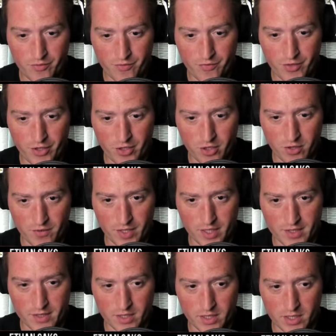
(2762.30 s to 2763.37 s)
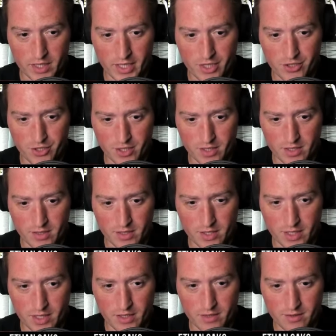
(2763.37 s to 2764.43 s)
Fear of isolation is
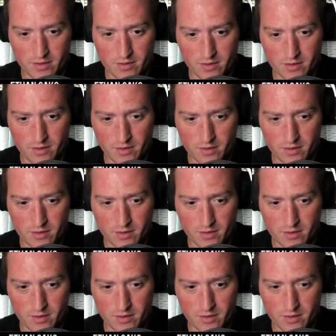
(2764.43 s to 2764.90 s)
nice.